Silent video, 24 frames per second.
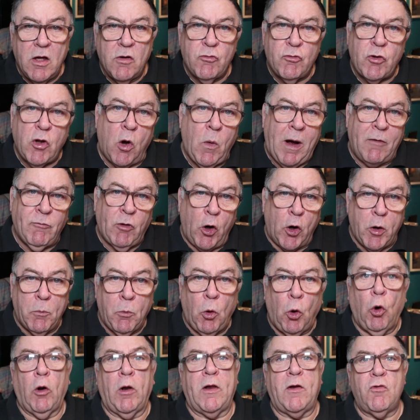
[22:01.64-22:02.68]
So I've got them
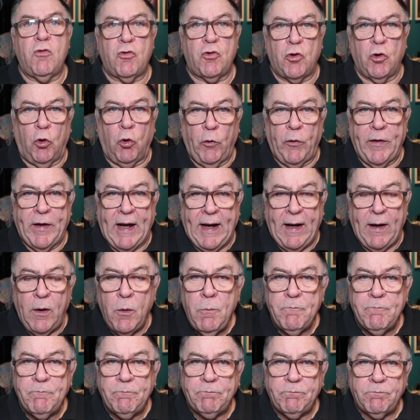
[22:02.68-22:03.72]
all installed
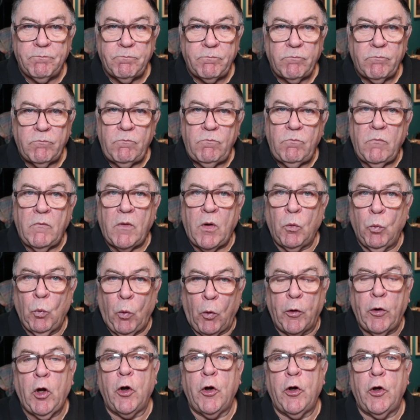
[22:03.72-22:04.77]
now.
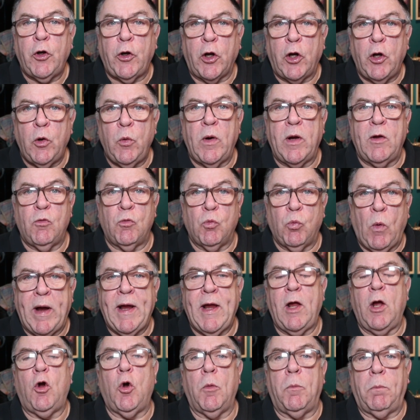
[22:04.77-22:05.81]
What I'm going to do is
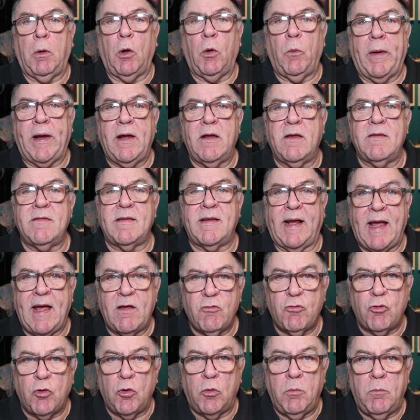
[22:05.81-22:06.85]
wait a couple of weeks to
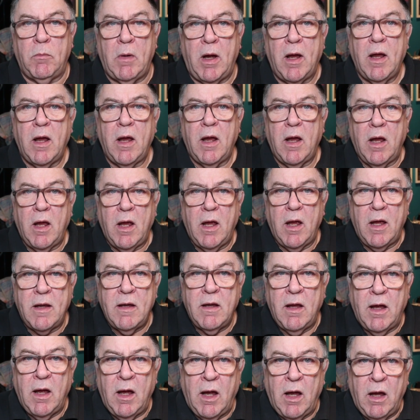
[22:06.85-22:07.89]
get some
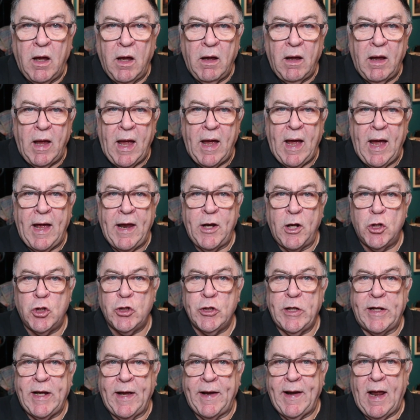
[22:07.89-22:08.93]

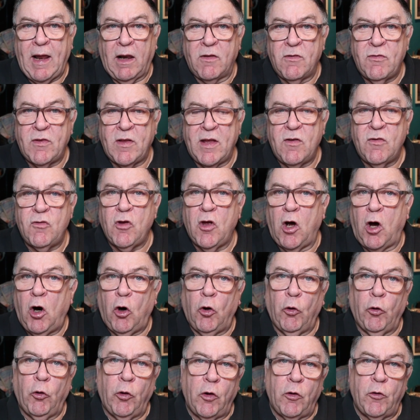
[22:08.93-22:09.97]
energy analysis
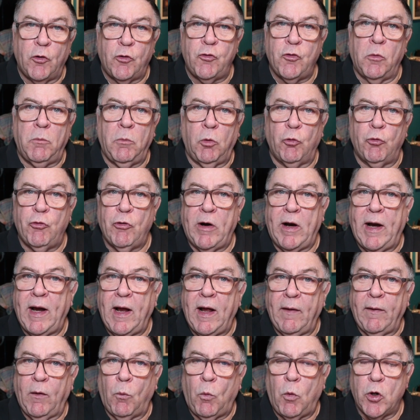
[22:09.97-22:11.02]
on the tumble dryer
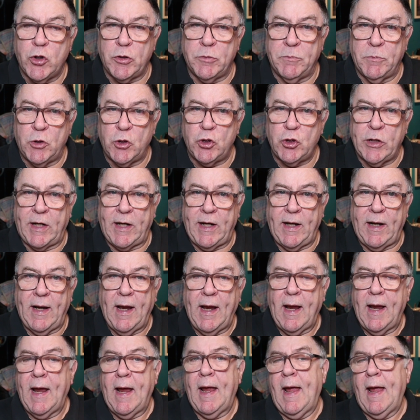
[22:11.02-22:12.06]
and the washing machine.